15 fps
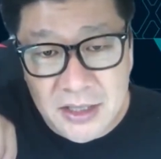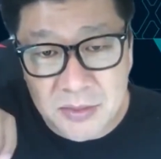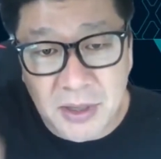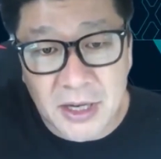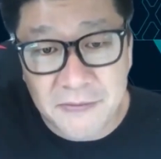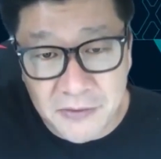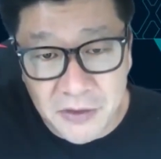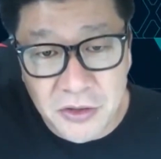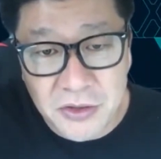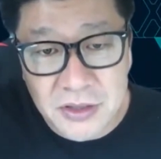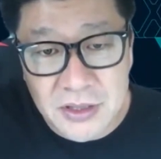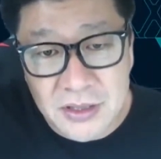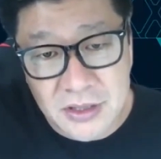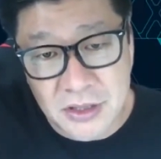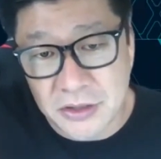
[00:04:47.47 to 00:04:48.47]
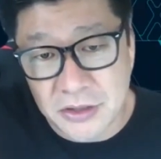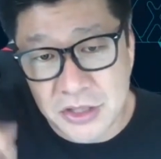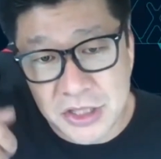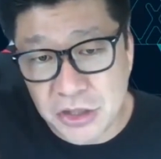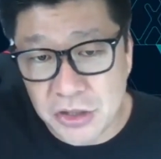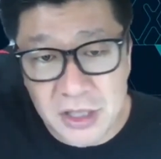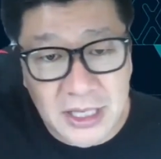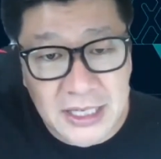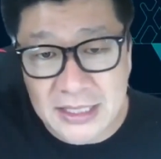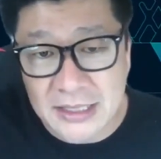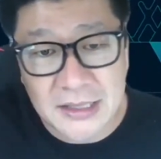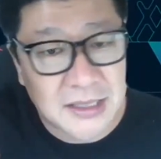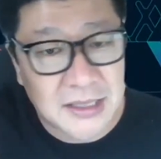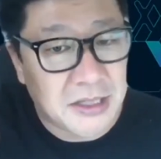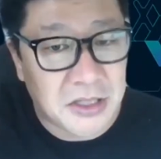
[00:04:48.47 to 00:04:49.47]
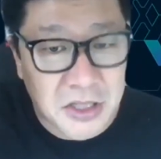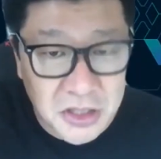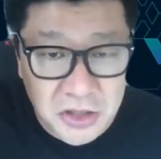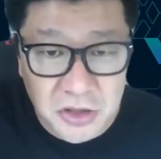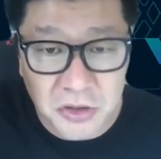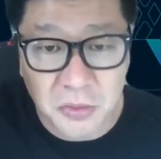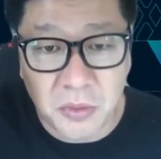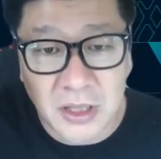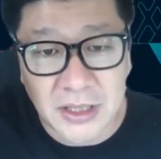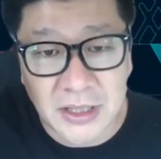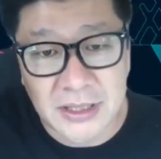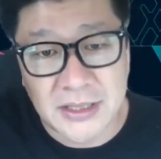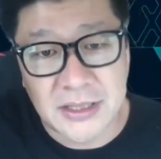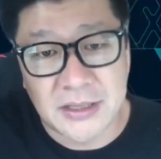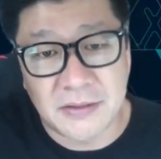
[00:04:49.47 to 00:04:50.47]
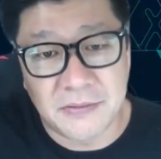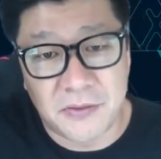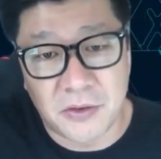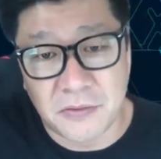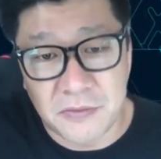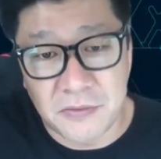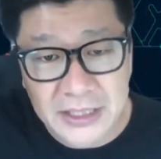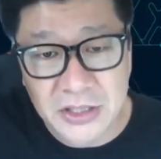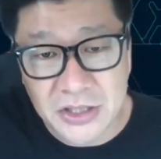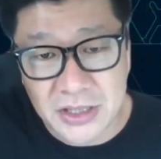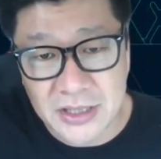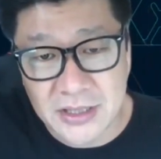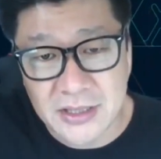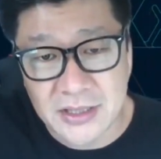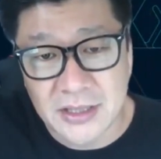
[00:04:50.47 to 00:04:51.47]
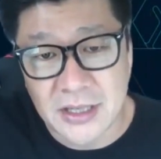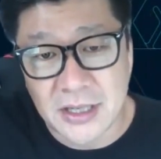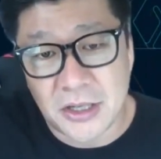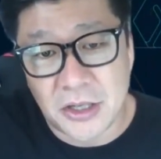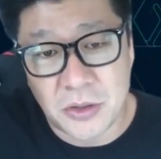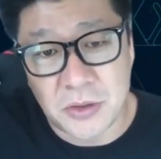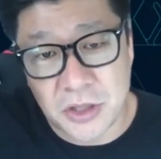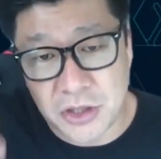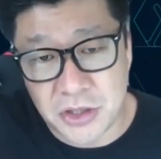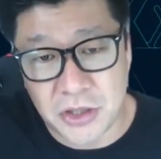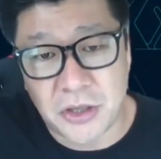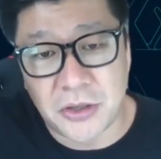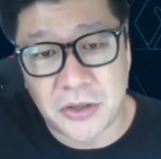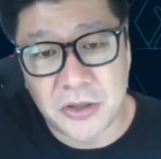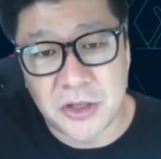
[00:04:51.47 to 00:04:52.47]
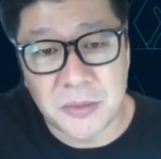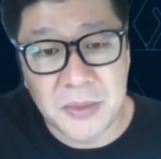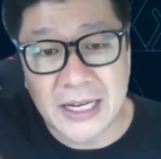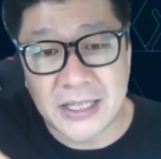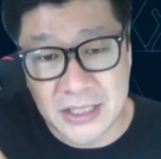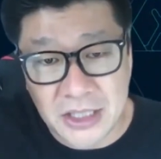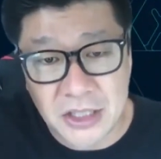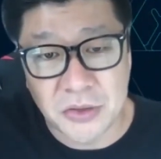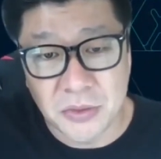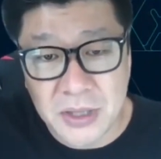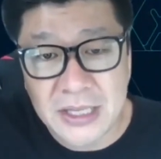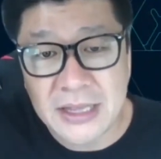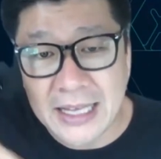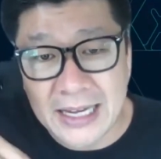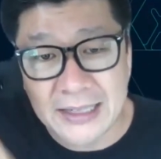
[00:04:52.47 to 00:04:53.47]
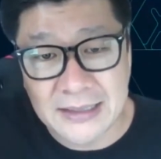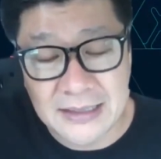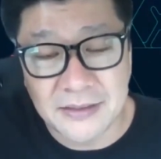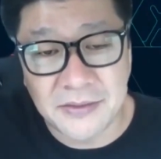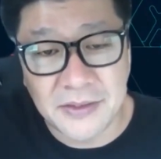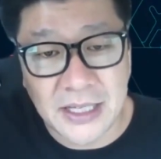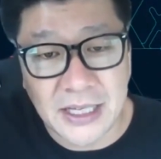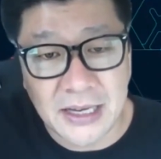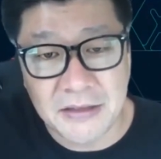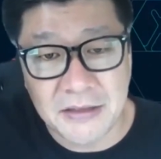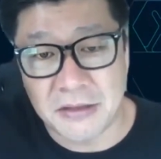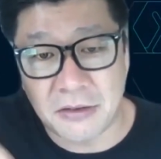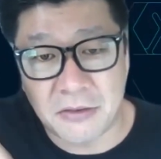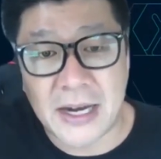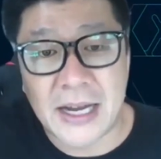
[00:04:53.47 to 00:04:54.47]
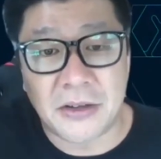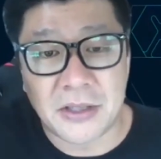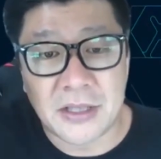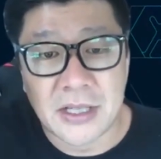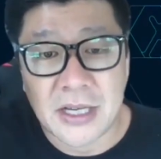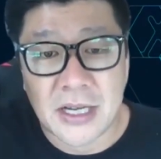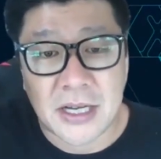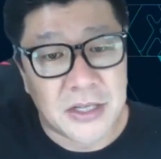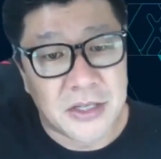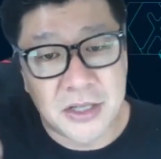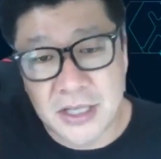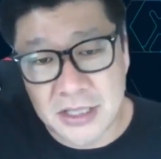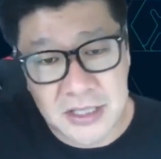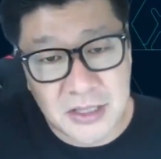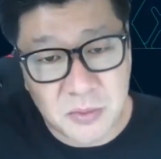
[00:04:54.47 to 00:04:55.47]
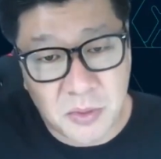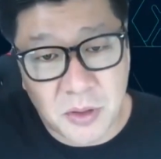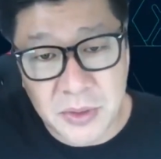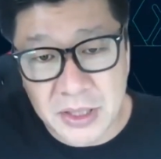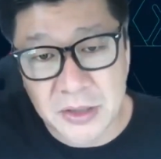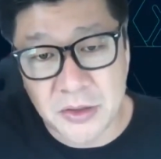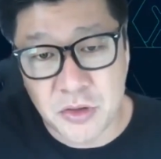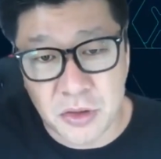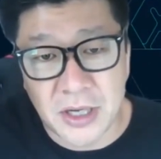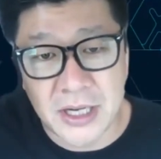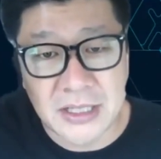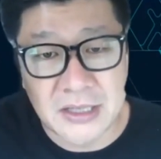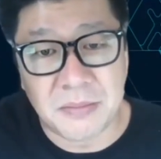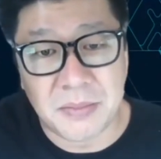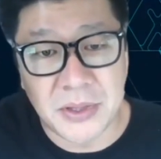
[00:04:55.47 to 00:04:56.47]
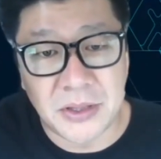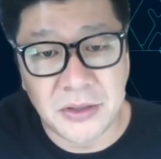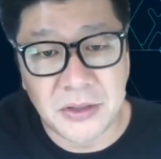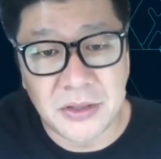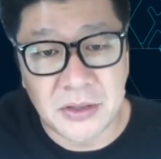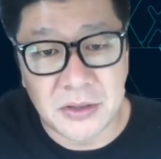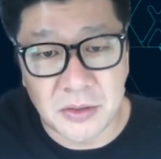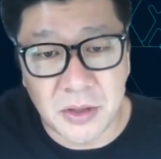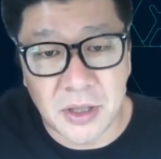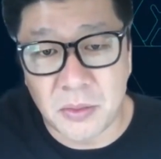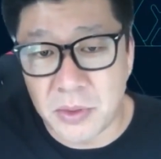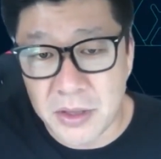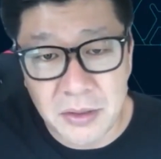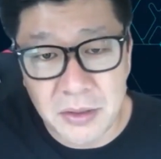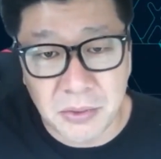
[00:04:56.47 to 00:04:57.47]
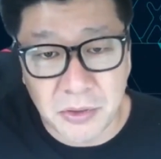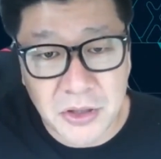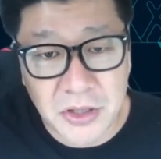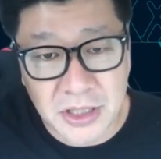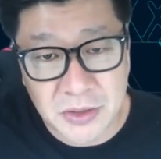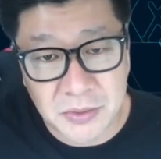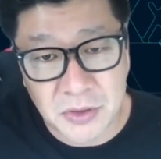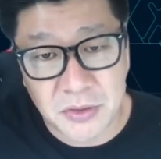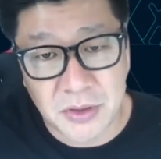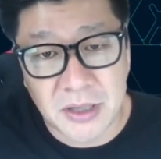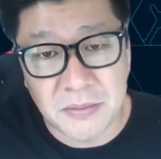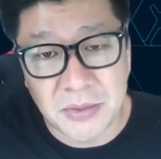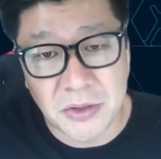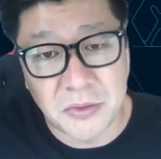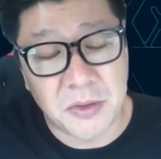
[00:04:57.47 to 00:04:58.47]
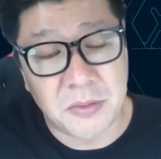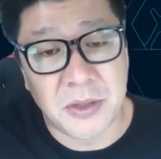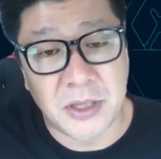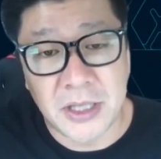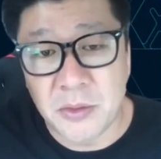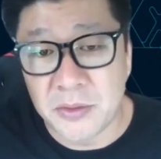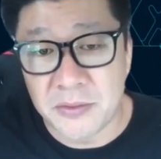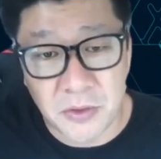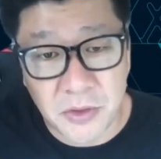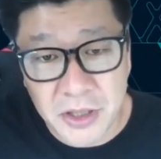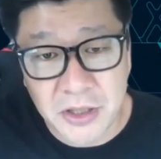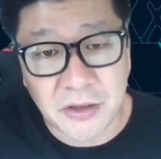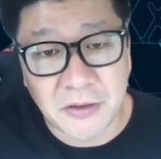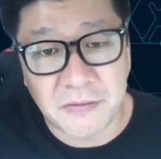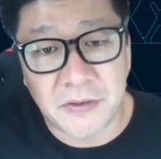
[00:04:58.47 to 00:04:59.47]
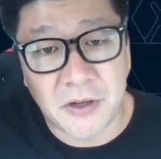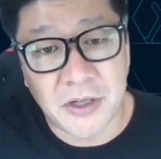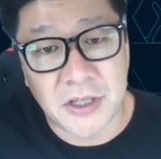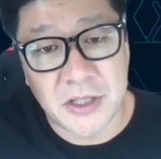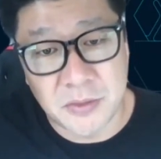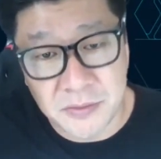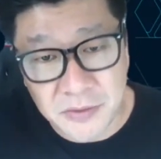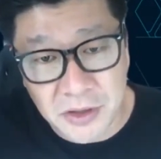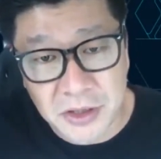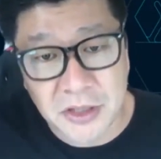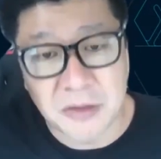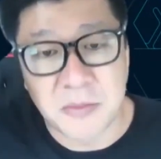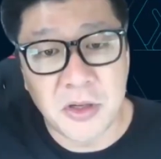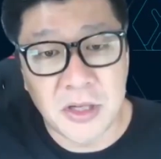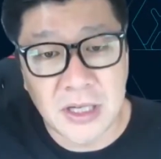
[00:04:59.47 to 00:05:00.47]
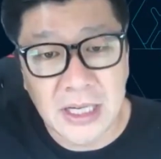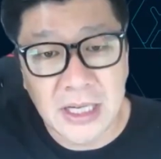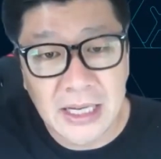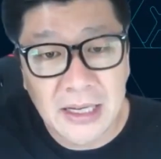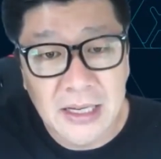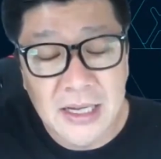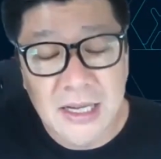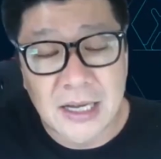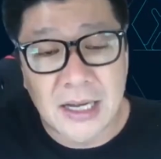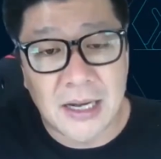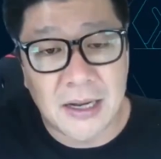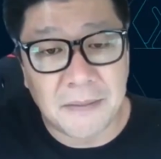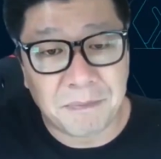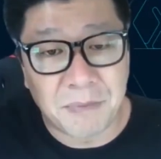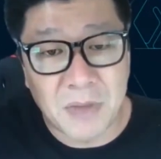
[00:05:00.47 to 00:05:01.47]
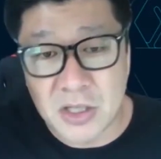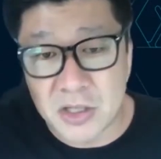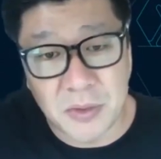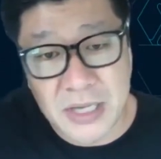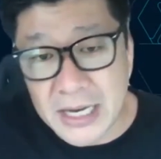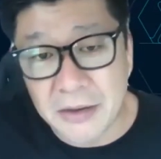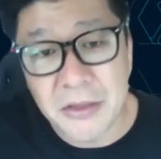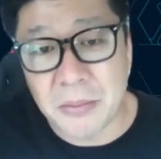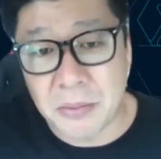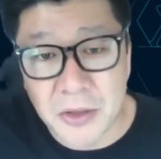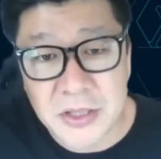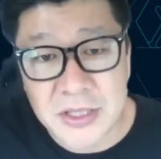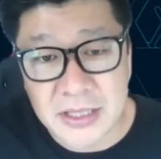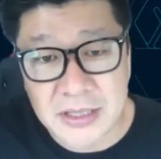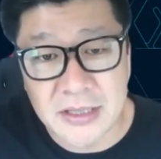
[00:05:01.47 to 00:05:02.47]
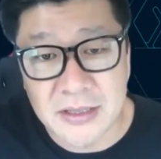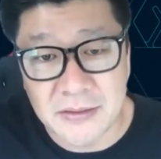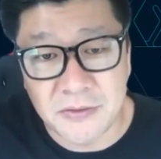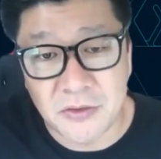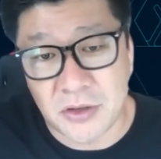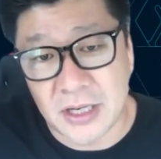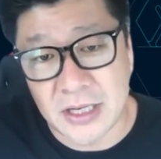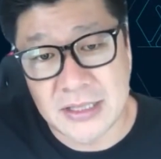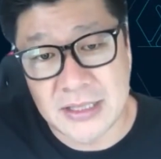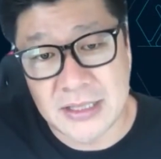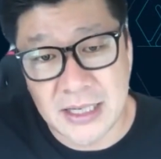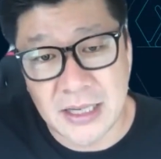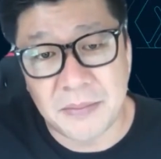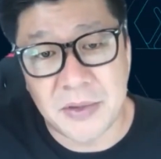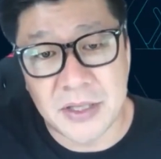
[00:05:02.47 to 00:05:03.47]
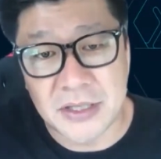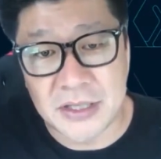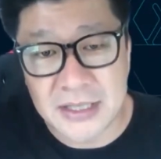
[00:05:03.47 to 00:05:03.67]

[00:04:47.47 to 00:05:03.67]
smartphones, so digital identity, digital wallets for villagers who are shown to be actually doing the activity in the ground. So this is what we are trying to build. Uh, one of the projects we're trying to build with Perlin. We've already got a forest, we've got a community. Um, so we're now in the processes of trying to set up the